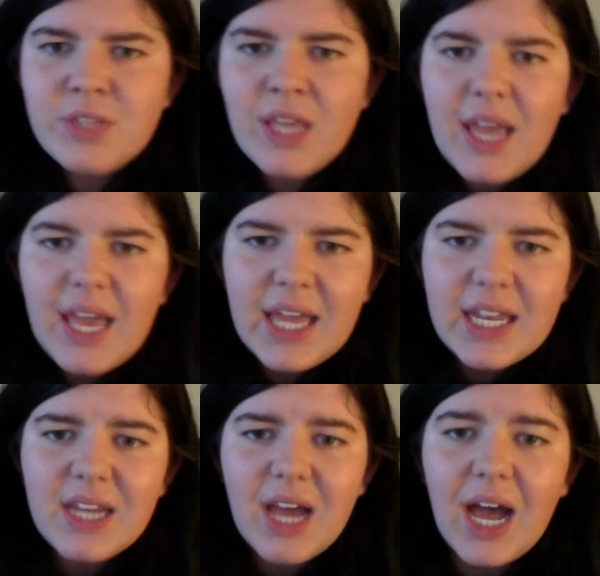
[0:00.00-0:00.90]

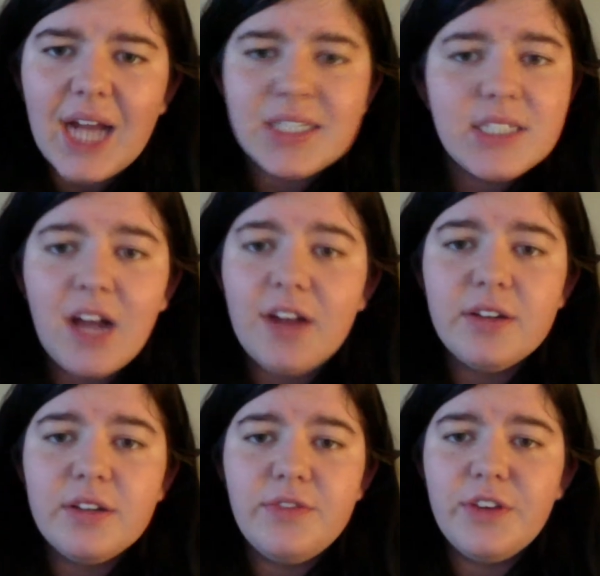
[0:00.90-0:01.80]
and I did not
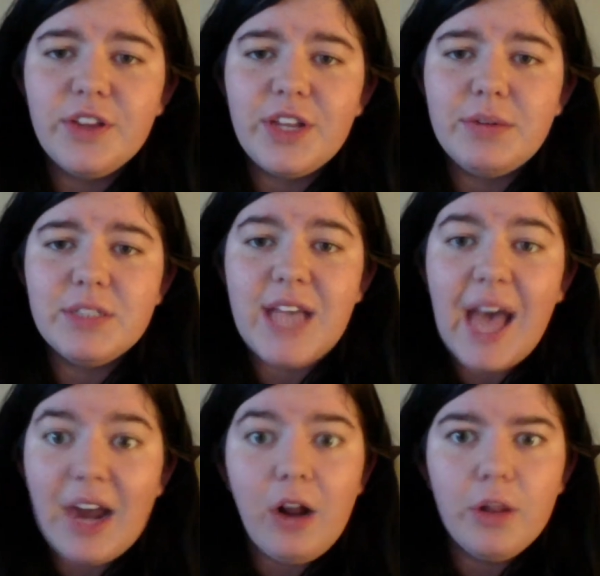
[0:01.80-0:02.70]
feel that it was
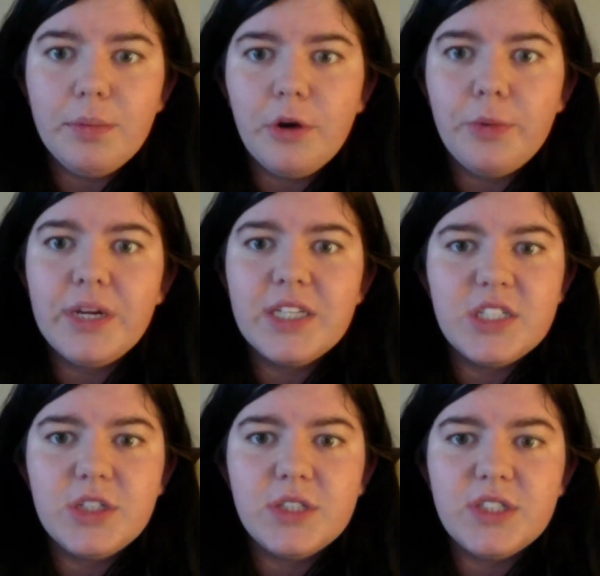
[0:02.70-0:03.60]
at all appropriate to
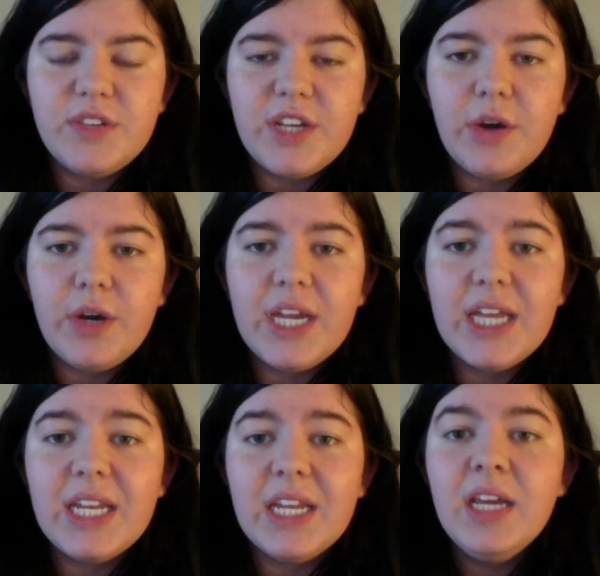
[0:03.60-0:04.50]
do this video
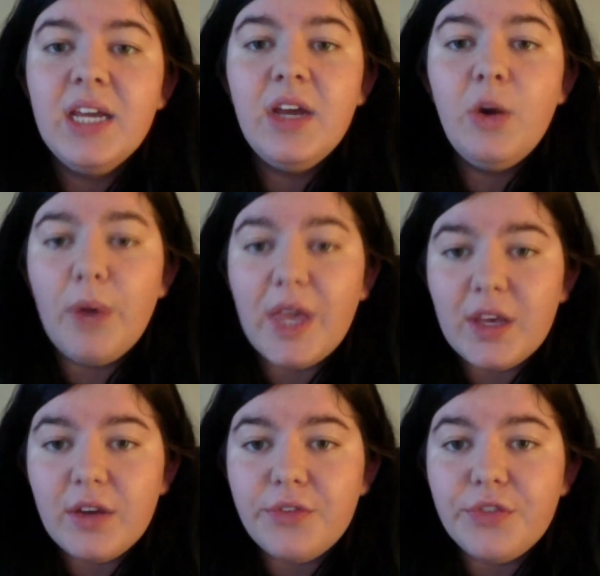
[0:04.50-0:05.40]
in wake
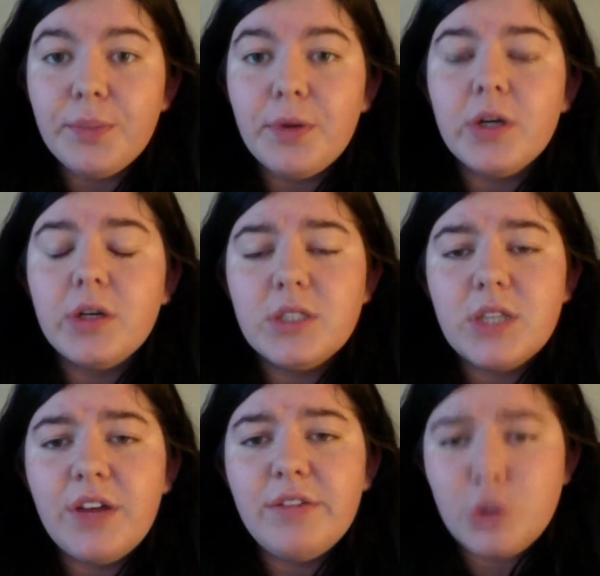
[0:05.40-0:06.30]
of the murders
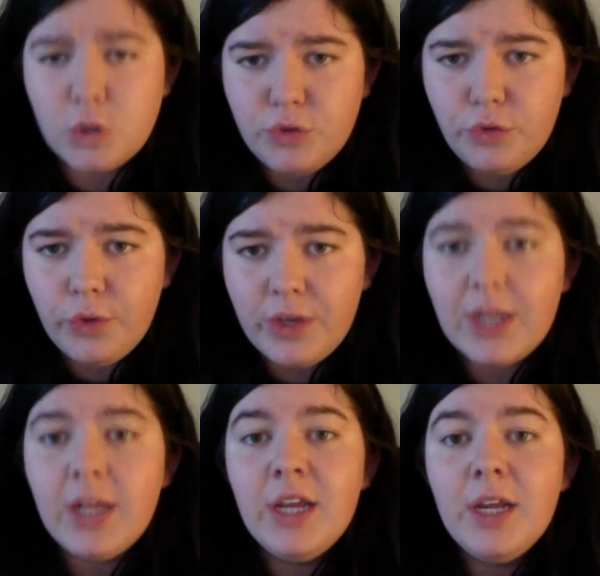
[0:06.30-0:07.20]
of George
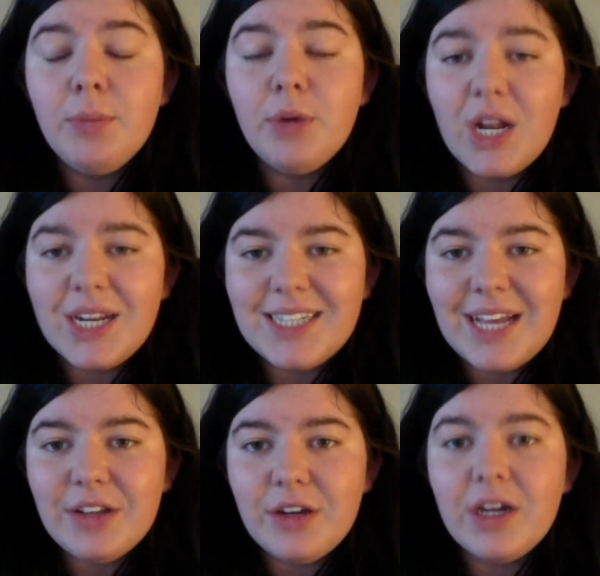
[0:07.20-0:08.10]
Floyd, Breonna
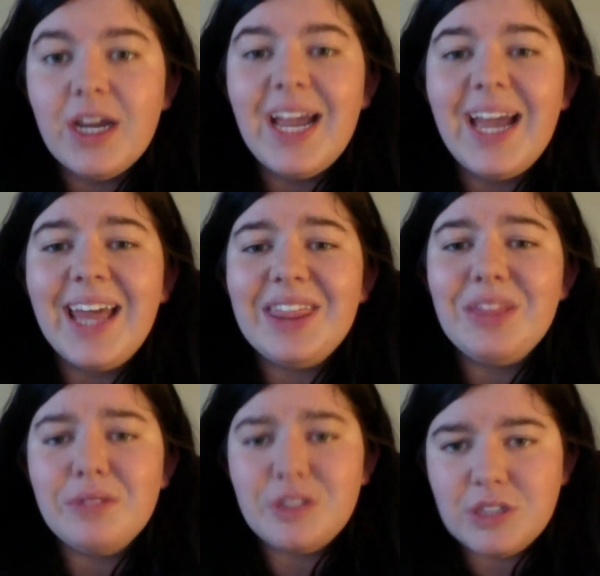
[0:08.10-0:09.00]
Taylor, and the
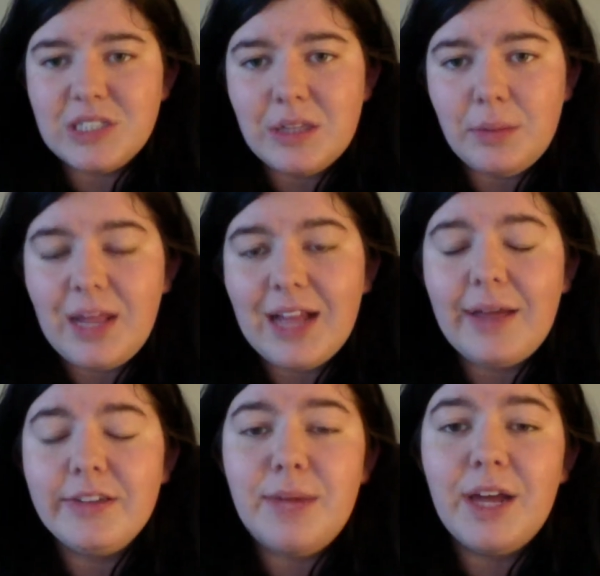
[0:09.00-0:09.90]
resurgence of the Black
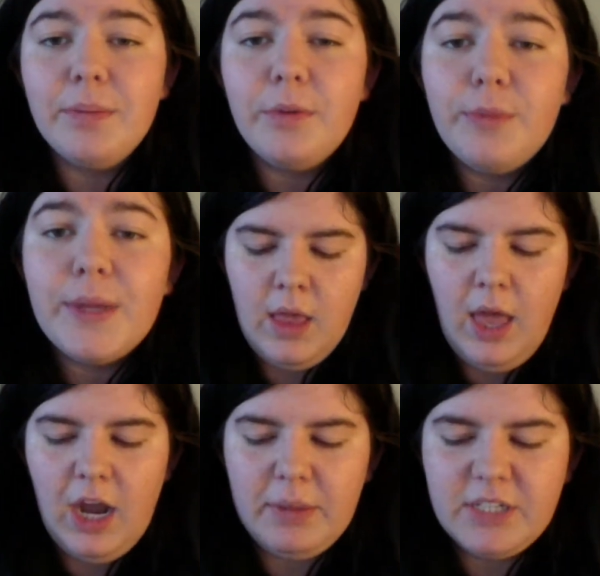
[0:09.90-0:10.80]
Lives Matter movement.
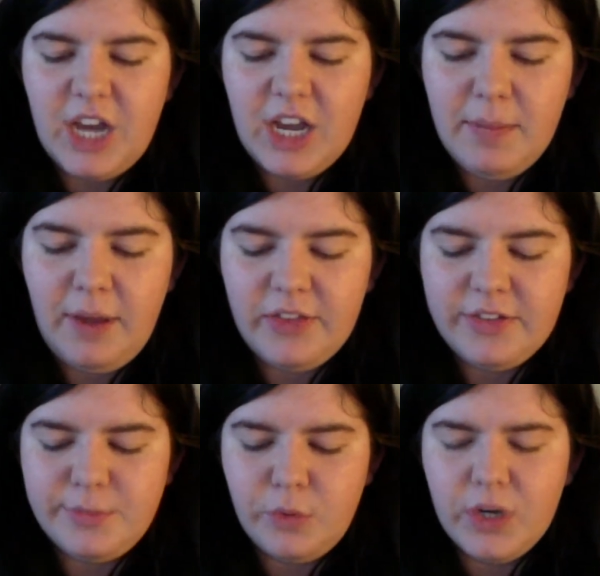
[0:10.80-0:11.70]
And I'll be talking about
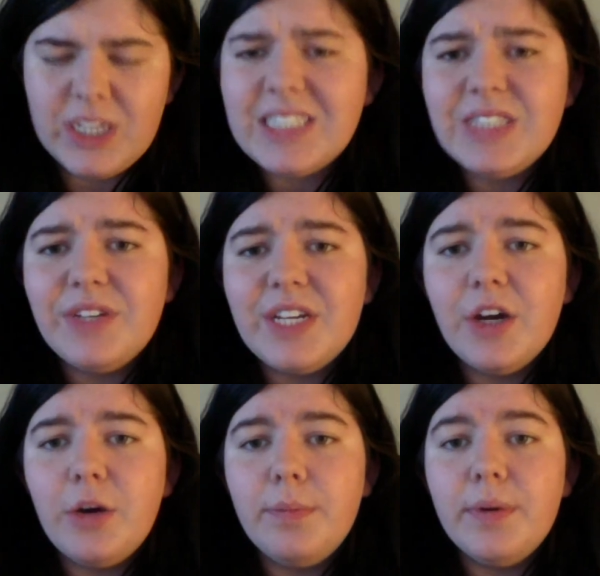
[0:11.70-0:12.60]
this more in this
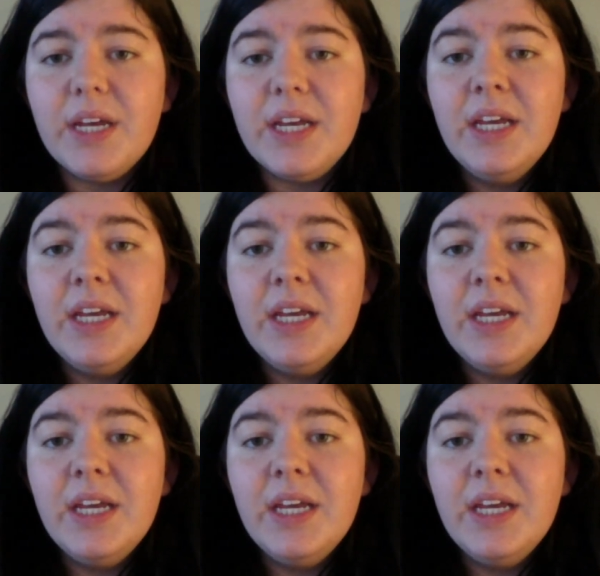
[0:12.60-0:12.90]
video, but